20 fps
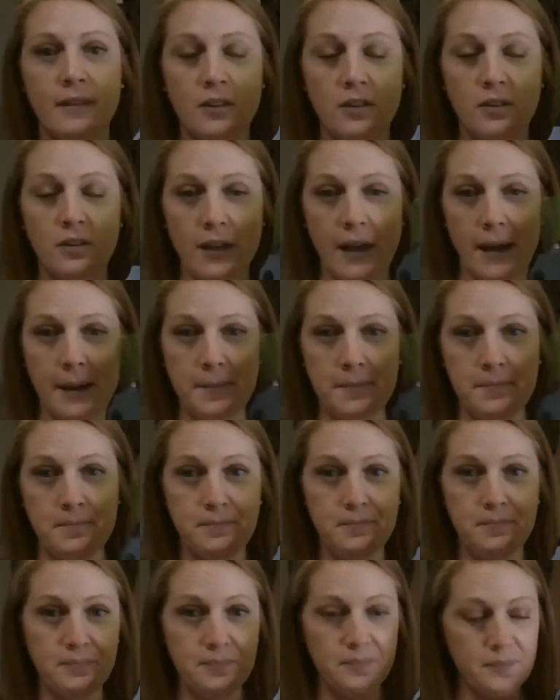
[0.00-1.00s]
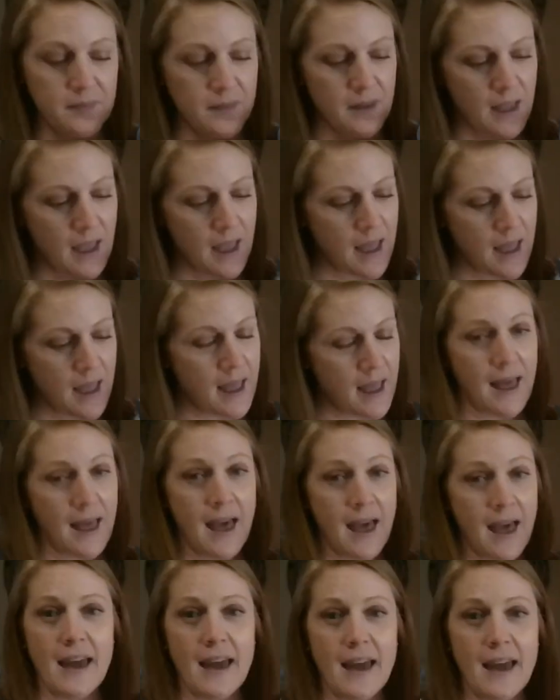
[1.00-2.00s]
Okay.
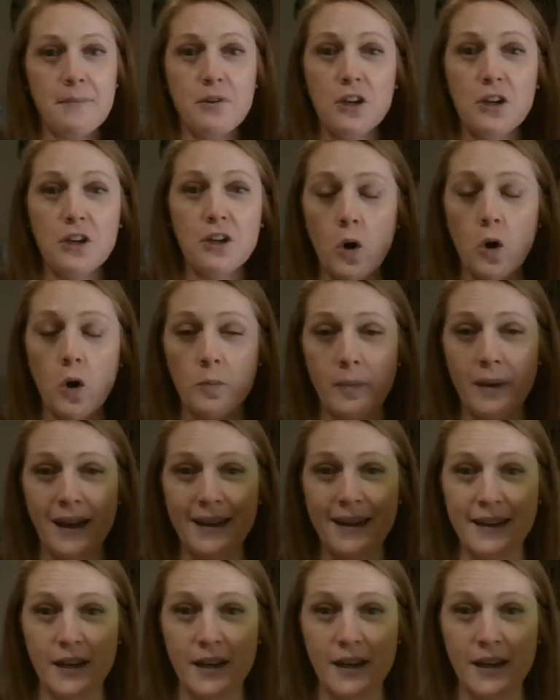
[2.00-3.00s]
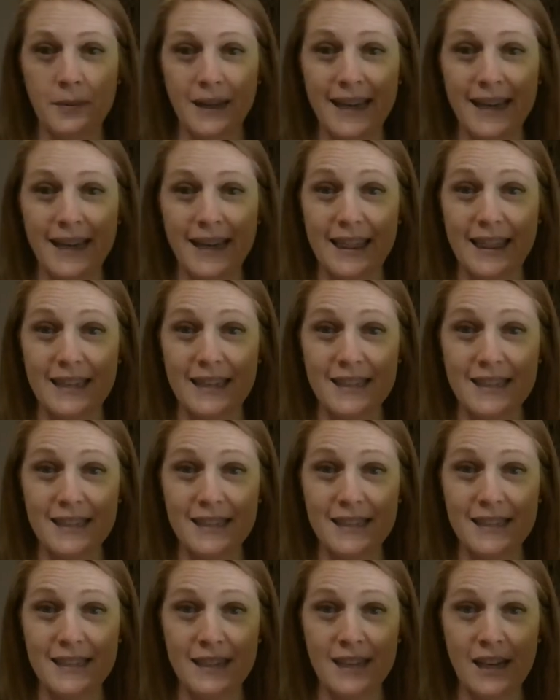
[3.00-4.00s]
And I'm going to hold mine up like
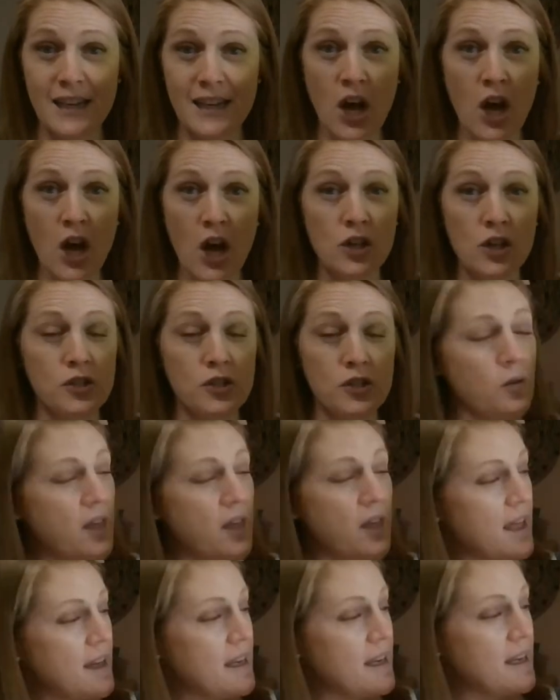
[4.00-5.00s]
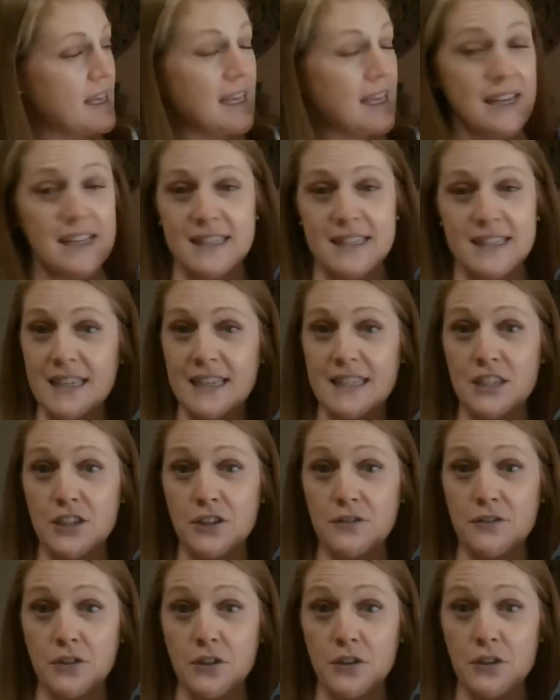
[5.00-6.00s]
this, so that it is
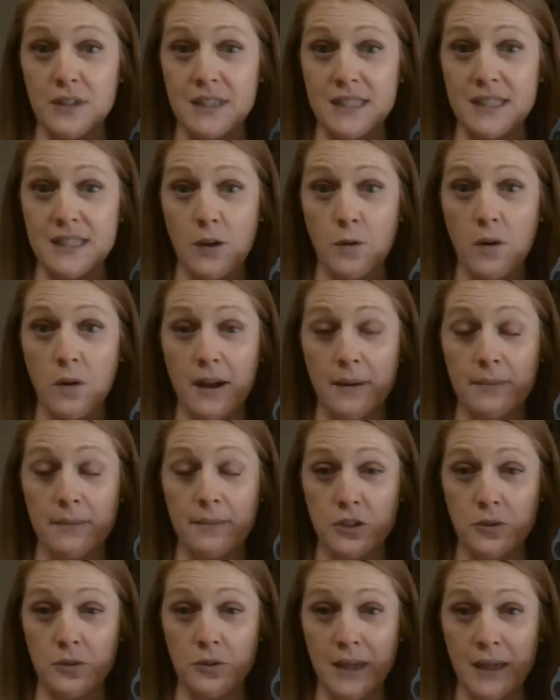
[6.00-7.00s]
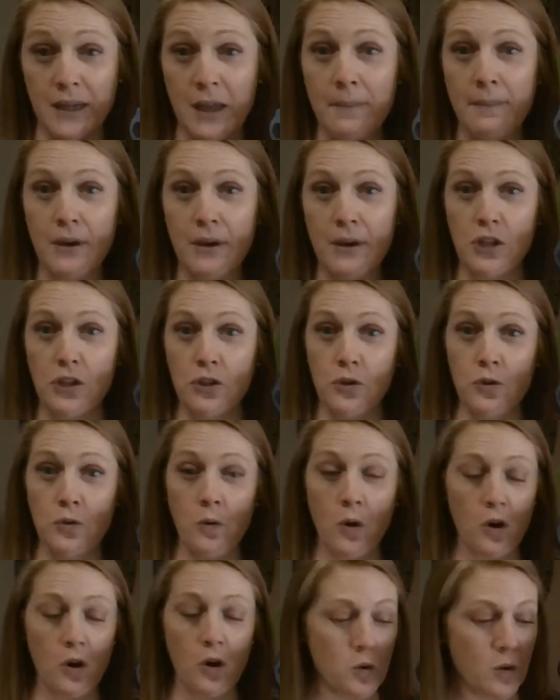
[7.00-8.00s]
easier for you to see what I'm doing, but you
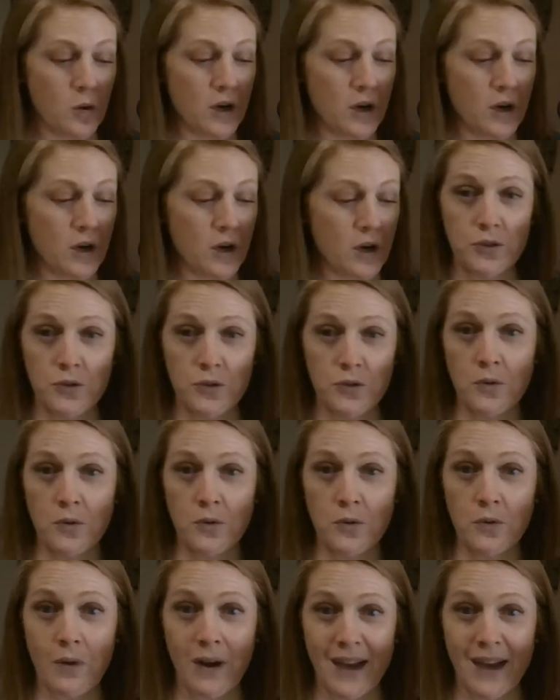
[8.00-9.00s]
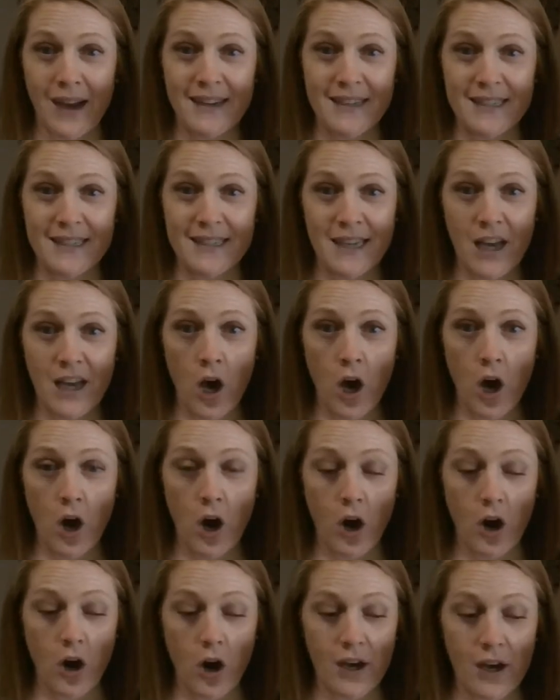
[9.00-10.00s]
are going to write
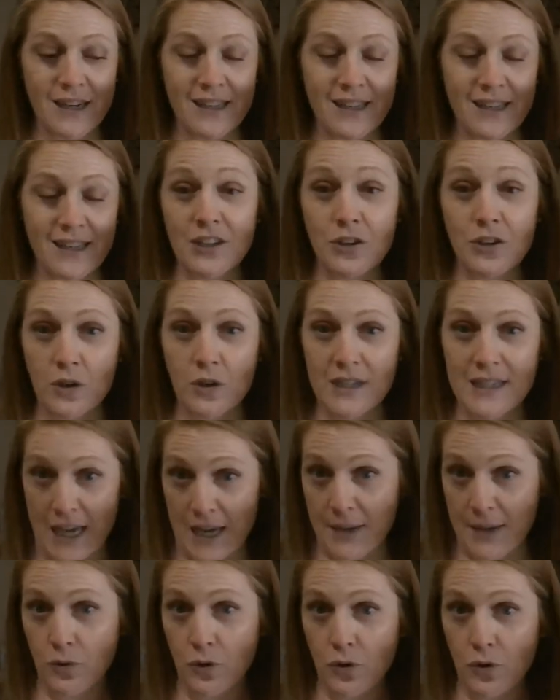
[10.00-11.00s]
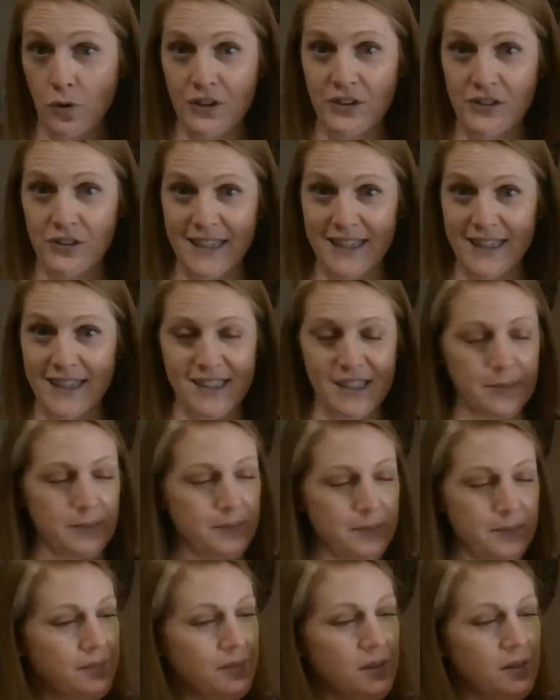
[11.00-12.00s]
on your table or your desk.
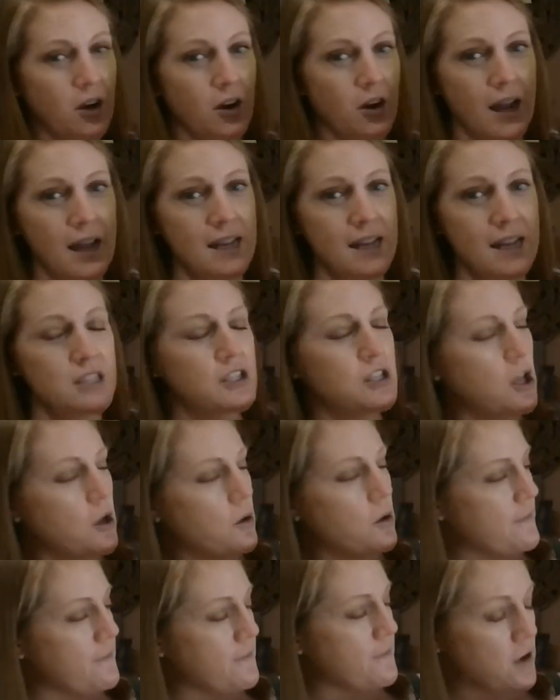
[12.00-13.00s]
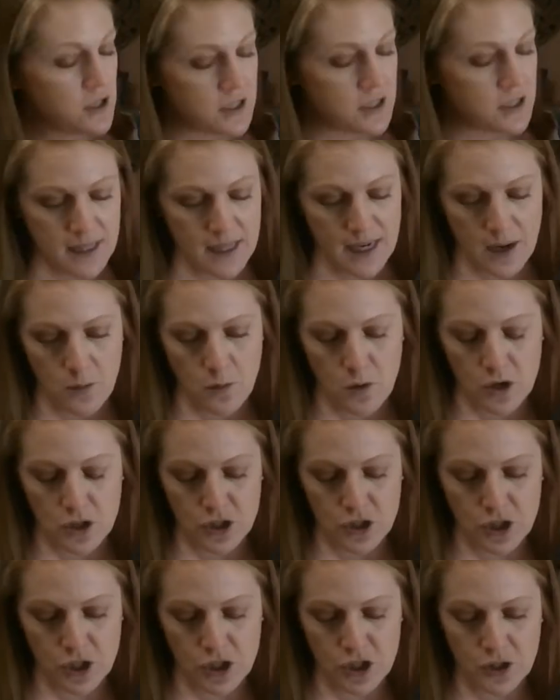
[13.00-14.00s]
All right, so the first thing that I
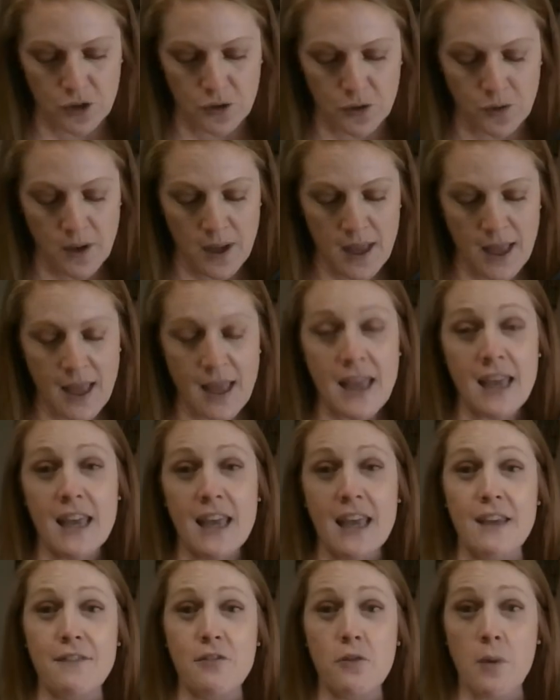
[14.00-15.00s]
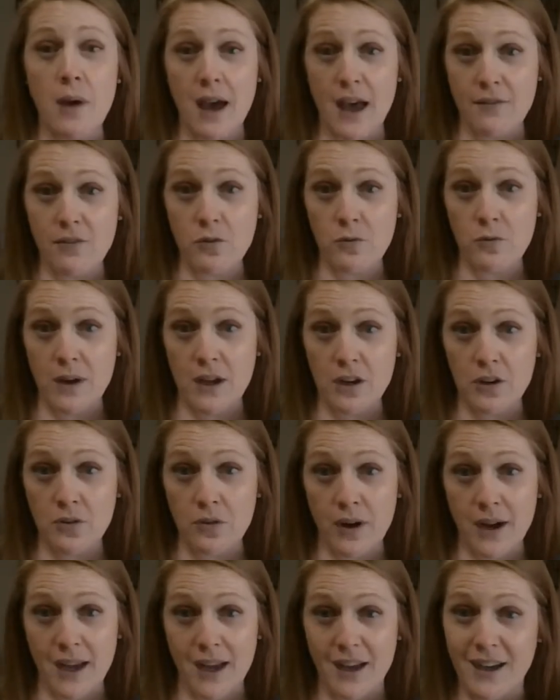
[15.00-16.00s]
want you to do, if you have a red
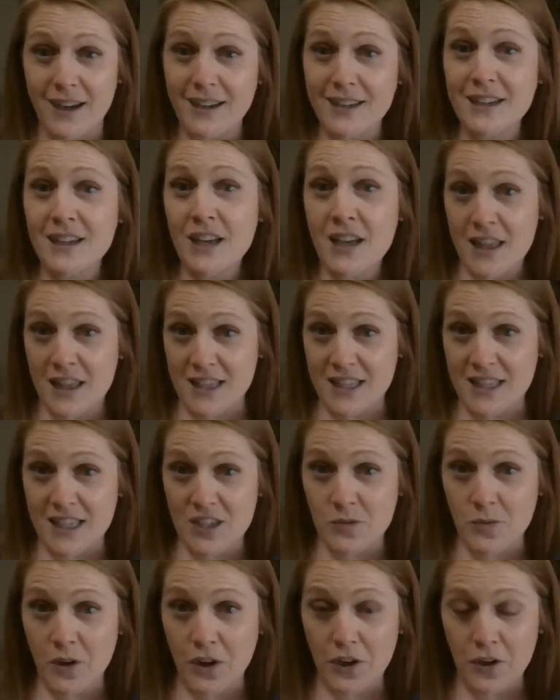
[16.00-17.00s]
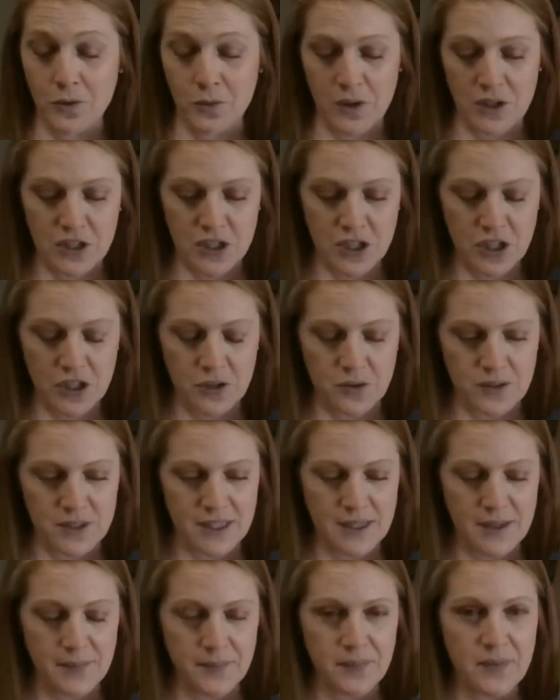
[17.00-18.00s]
crayon, this is where you'll want to use
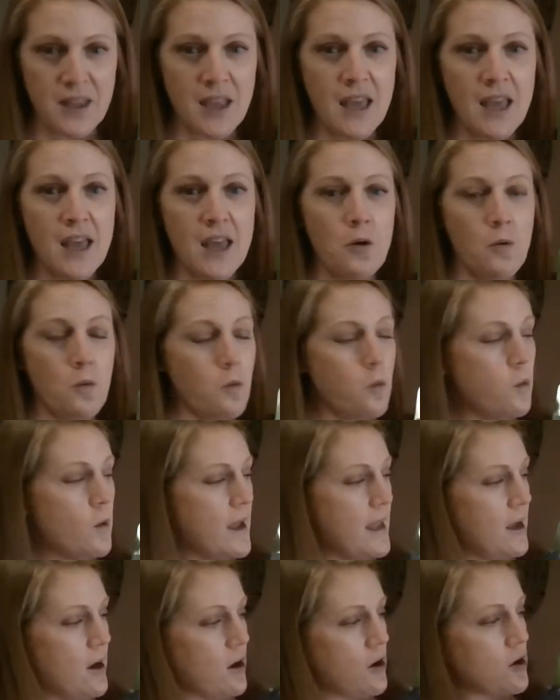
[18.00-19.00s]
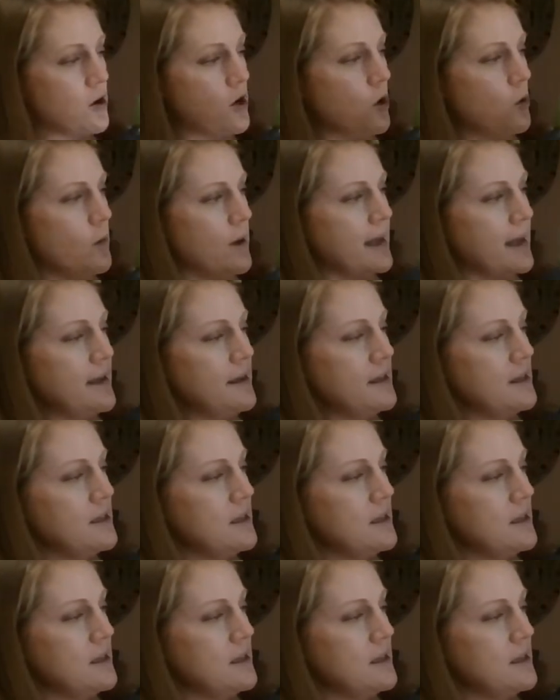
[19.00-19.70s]
it. We are going